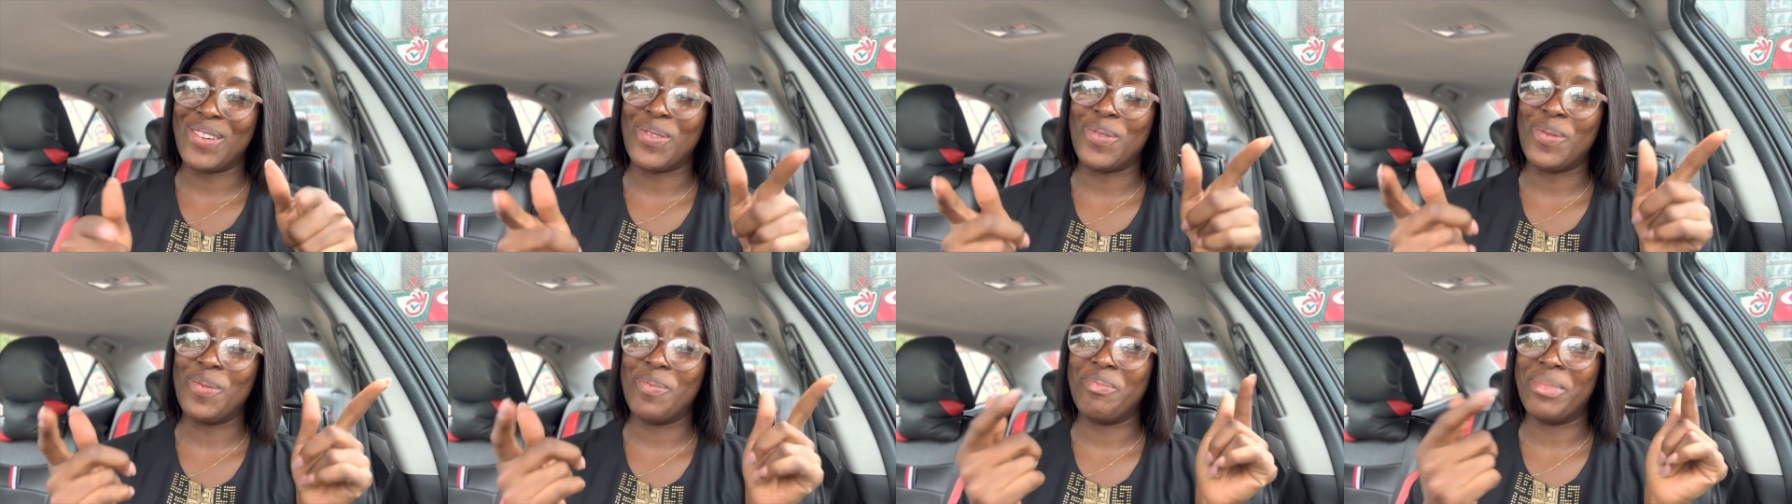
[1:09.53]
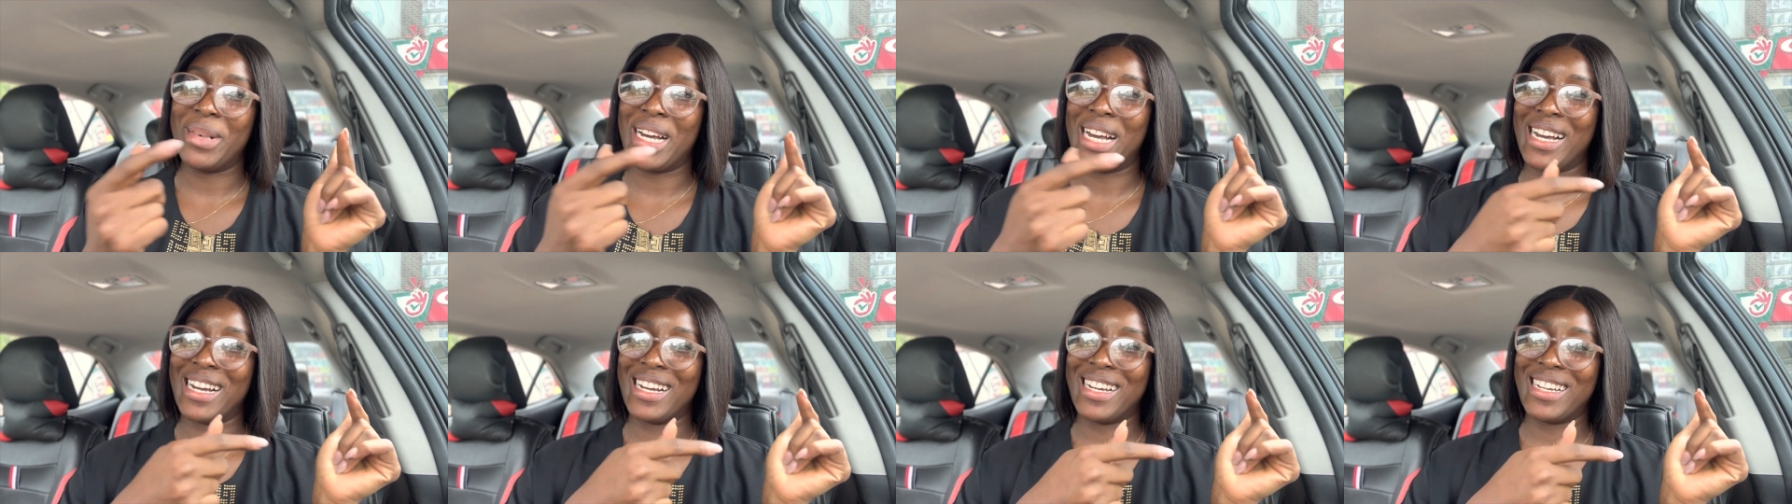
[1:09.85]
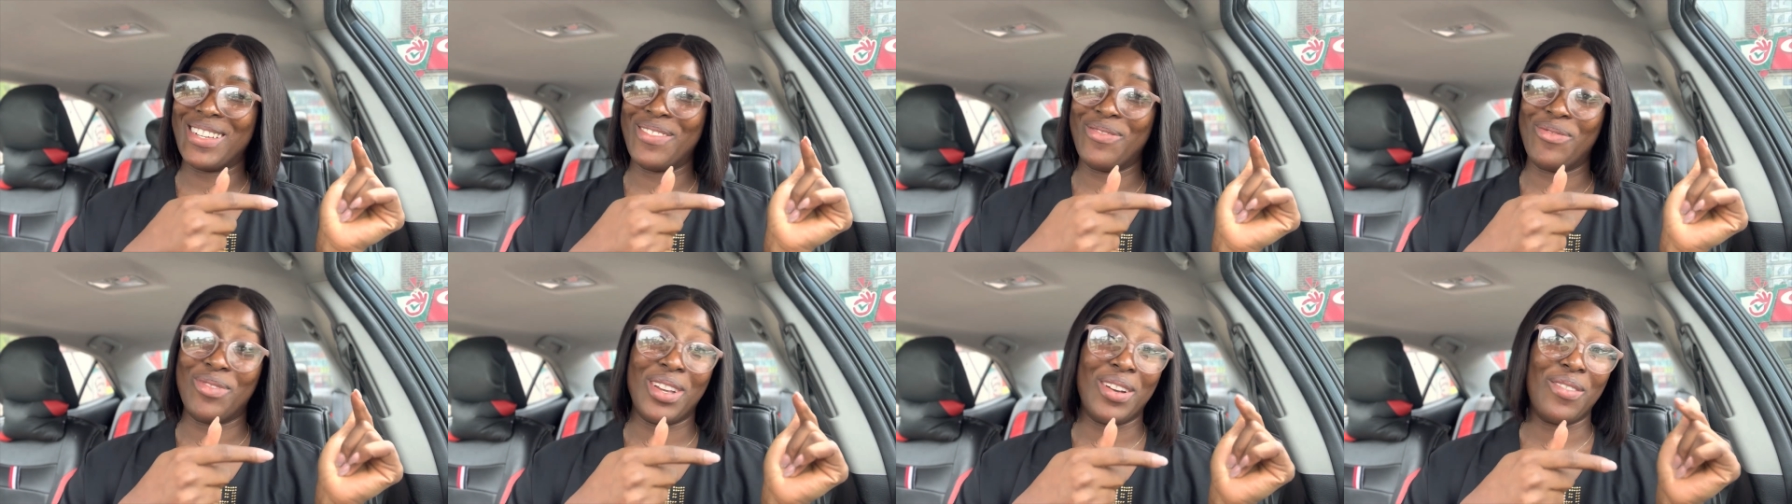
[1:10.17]
Go back.
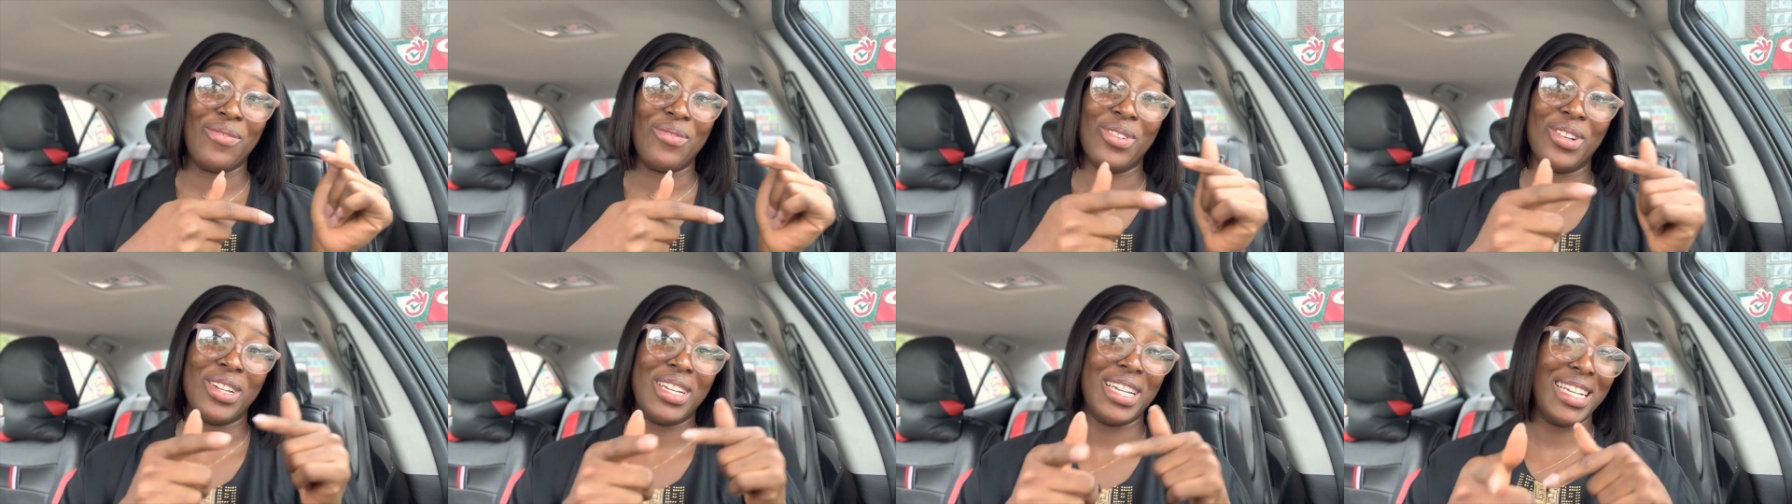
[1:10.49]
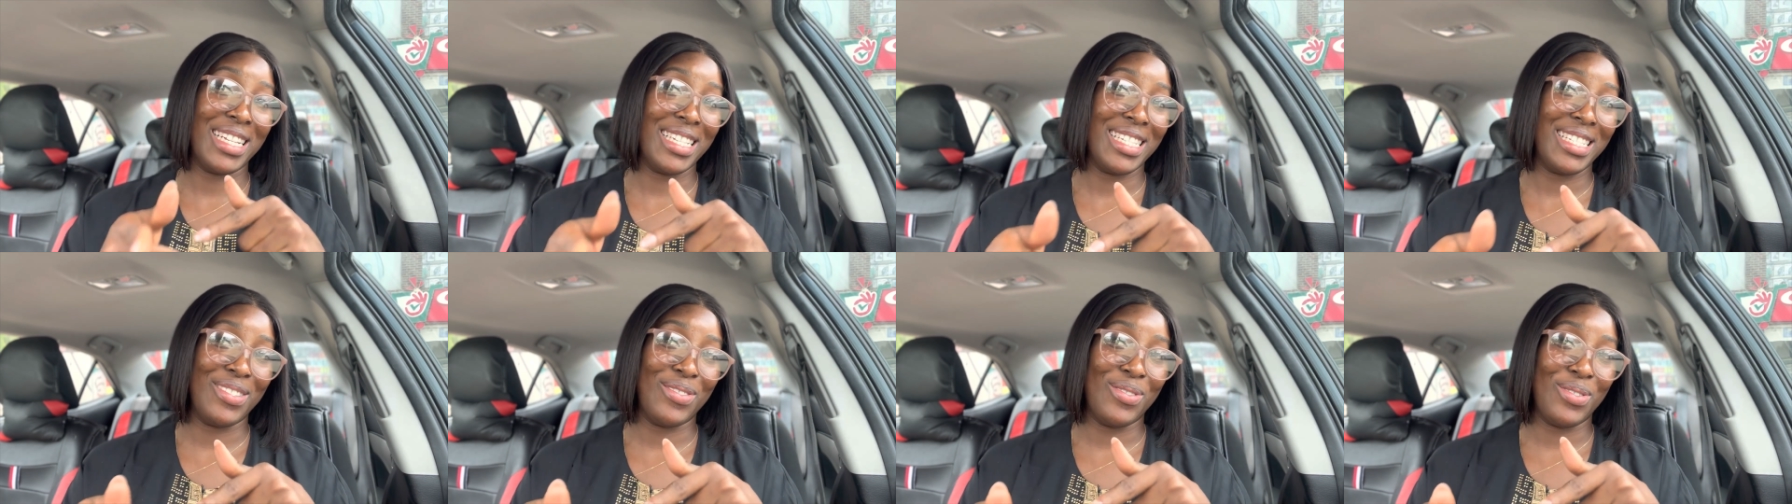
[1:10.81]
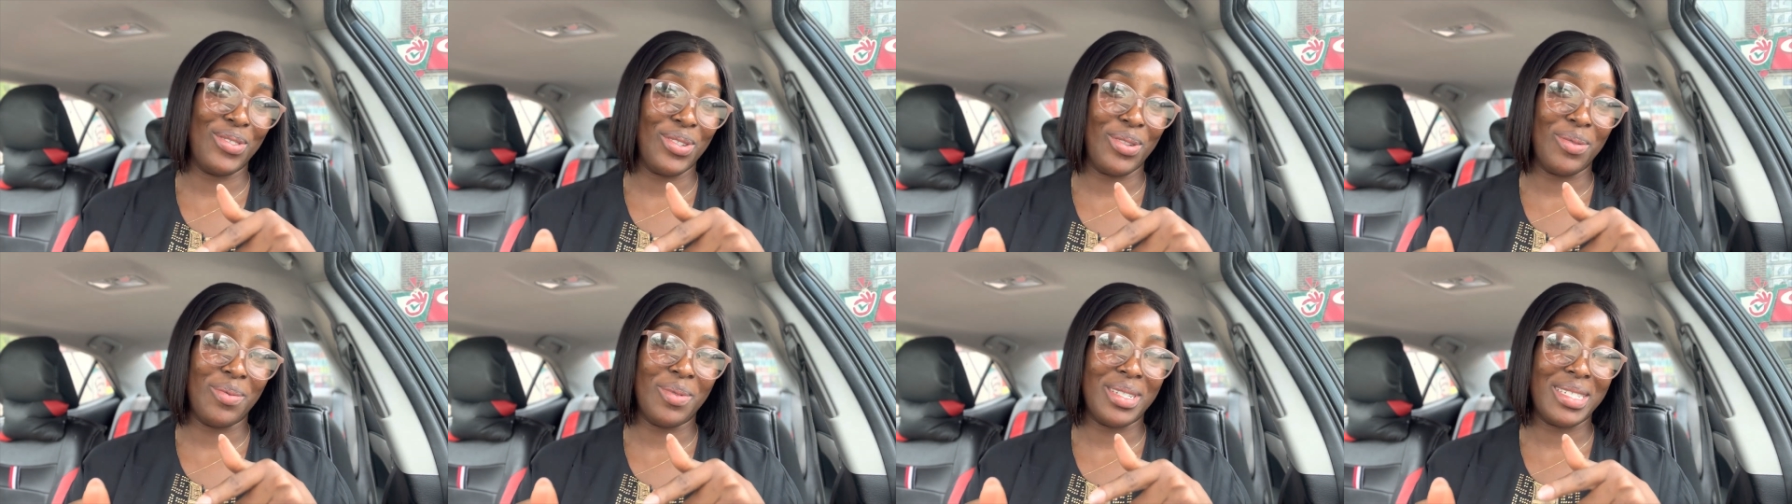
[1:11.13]
If you have not yet still
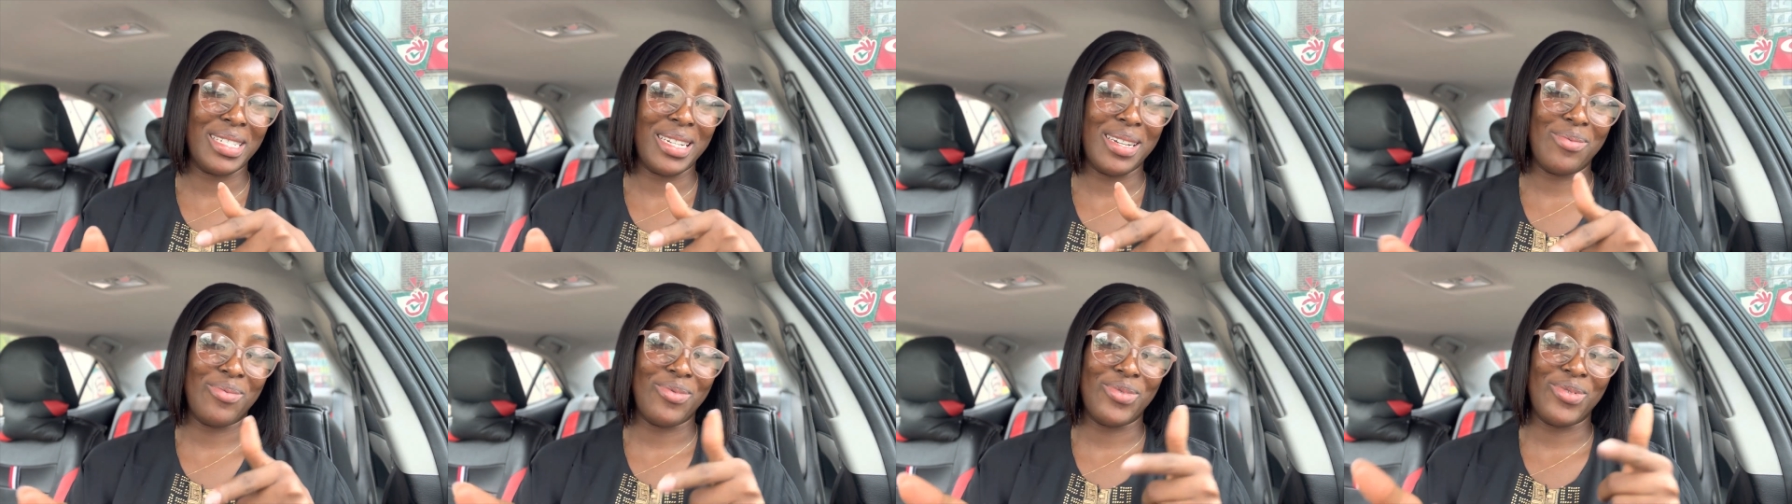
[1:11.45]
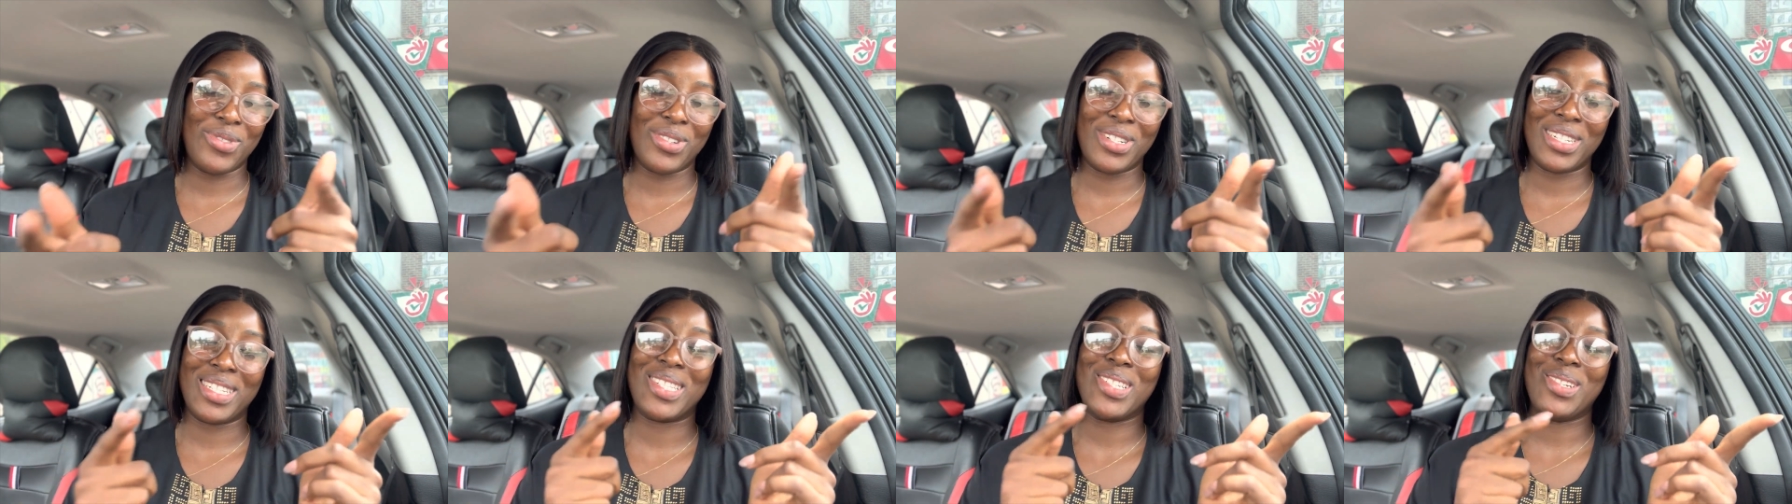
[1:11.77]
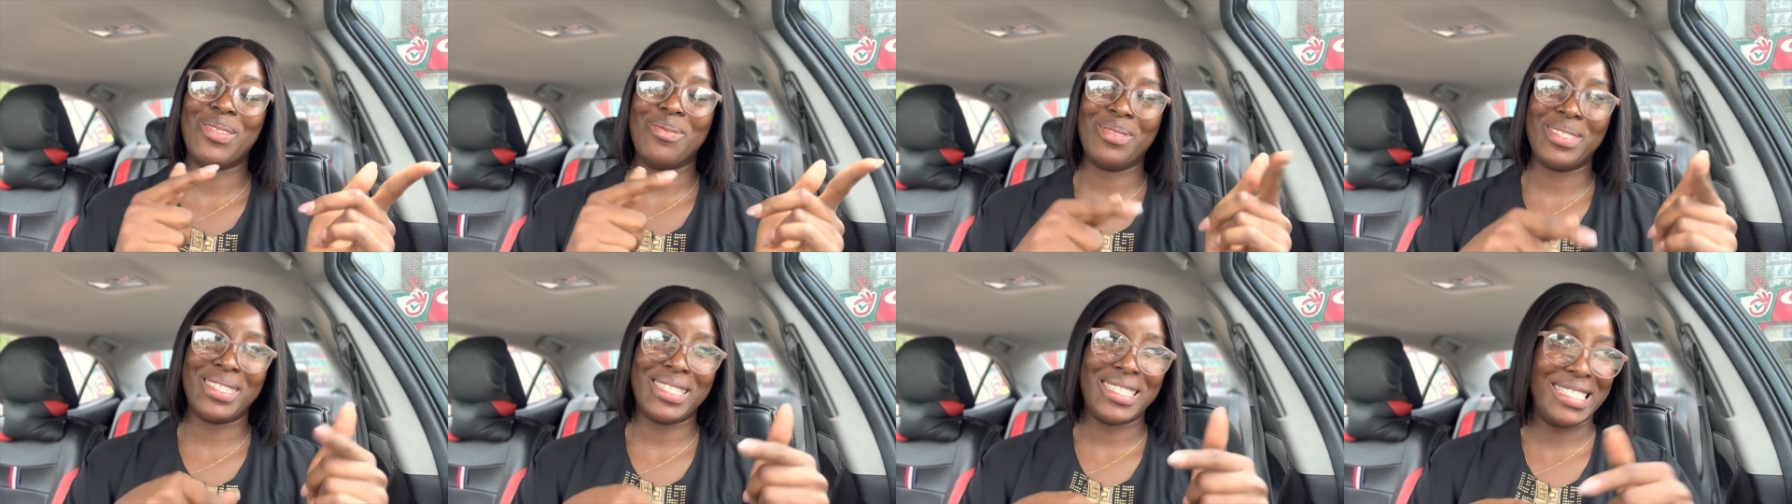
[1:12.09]
subscribe, oh,
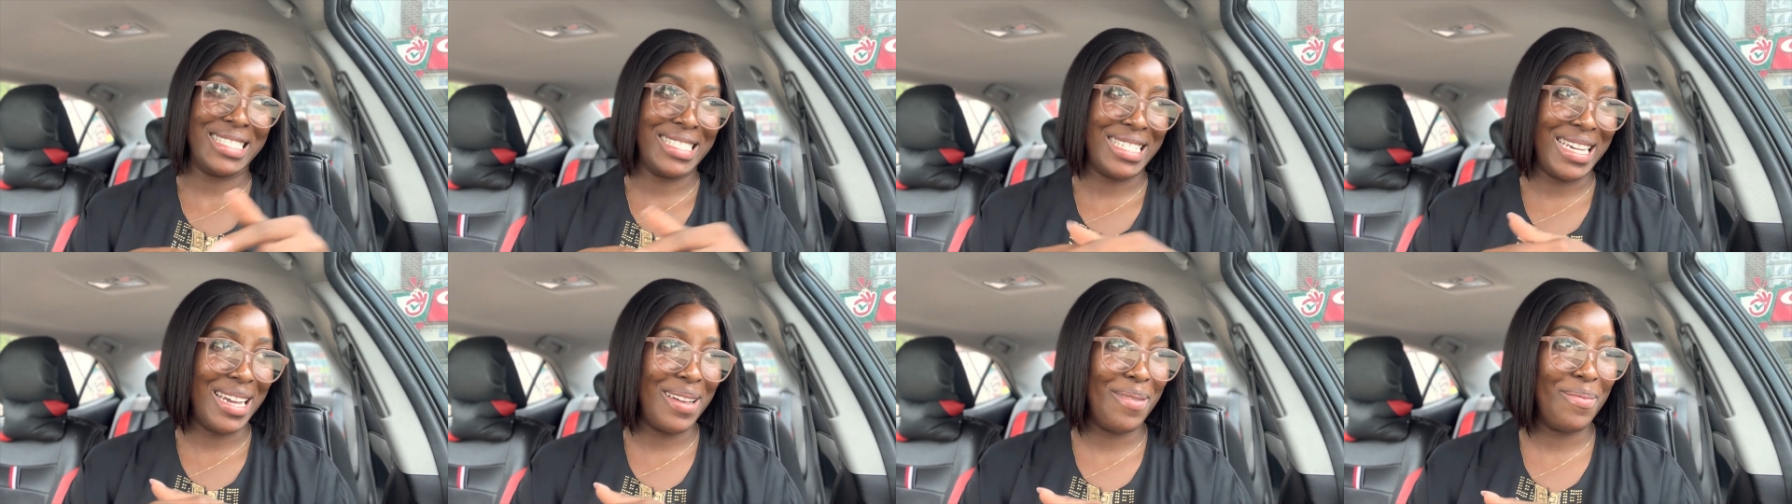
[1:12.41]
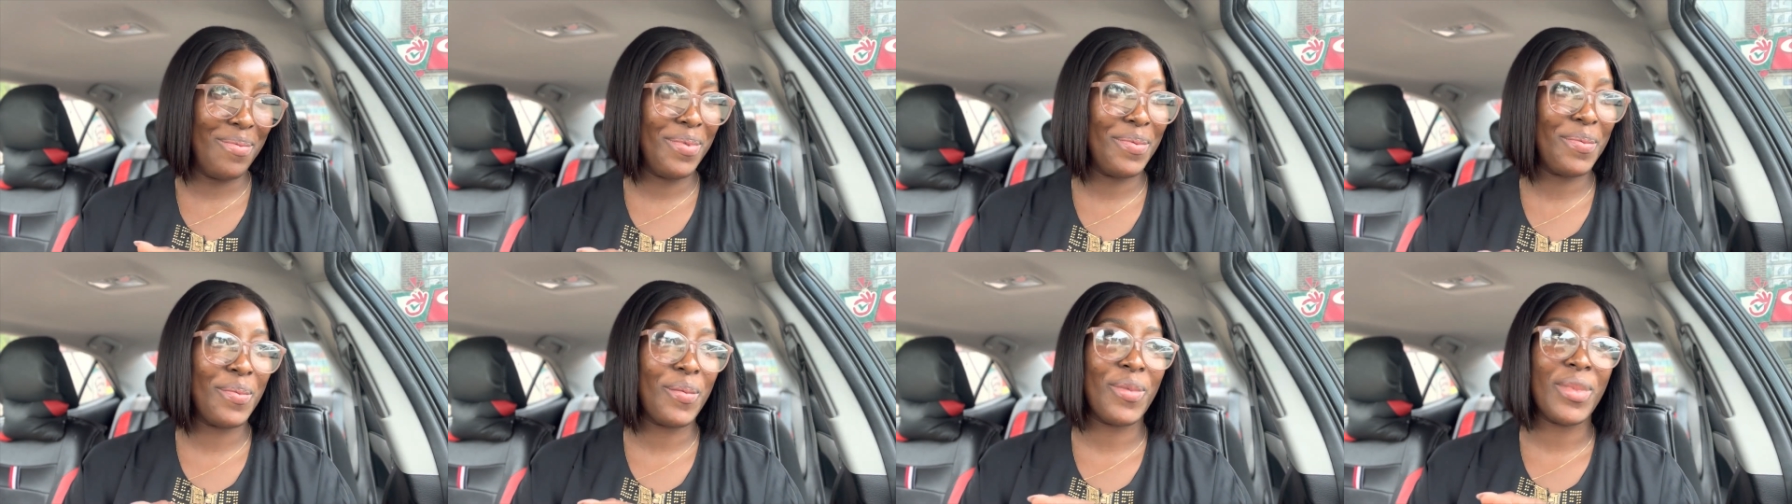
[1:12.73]
subscribe.